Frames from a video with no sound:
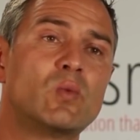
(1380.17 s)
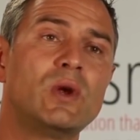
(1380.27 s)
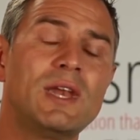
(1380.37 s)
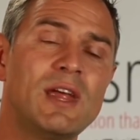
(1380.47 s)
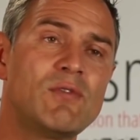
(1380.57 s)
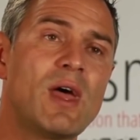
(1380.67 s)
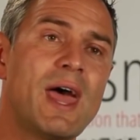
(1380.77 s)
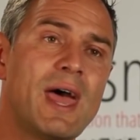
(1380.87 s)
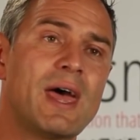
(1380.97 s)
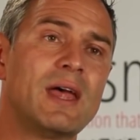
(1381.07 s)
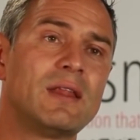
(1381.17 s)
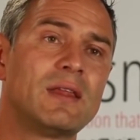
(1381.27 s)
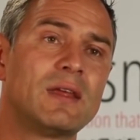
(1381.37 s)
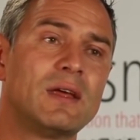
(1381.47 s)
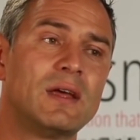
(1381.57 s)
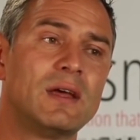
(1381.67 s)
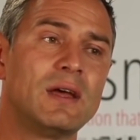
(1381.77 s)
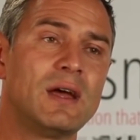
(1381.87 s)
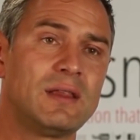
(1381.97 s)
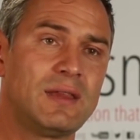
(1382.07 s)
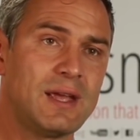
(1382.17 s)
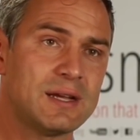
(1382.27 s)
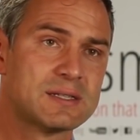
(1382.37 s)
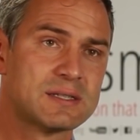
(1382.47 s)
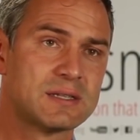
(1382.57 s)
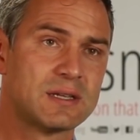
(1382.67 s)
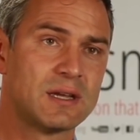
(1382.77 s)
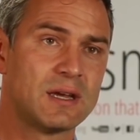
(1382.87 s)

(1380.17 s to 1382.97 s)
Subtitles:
We never had a text